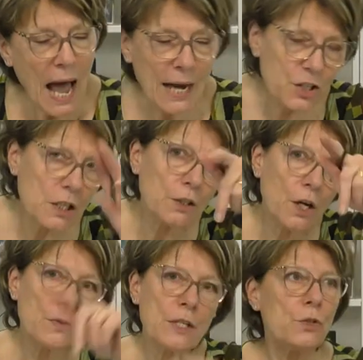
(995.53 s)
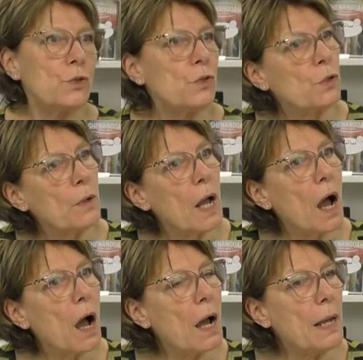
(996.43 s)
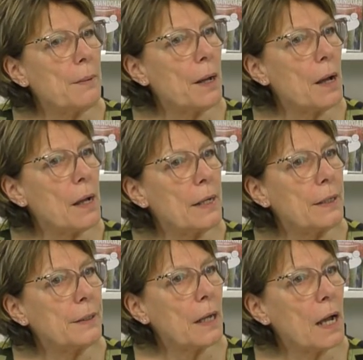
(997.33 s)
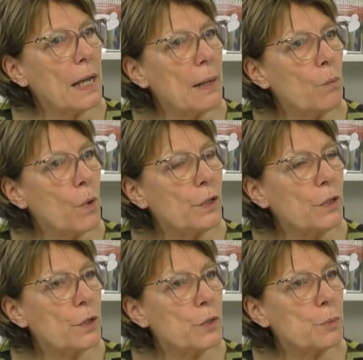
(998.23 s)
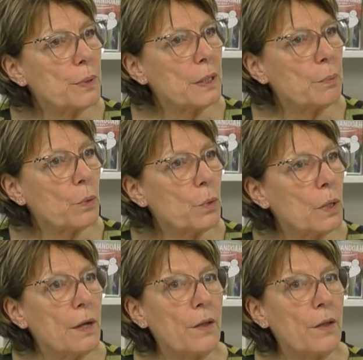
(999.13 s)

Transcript: Actually, no, that's not true. I, I, I am one of those people,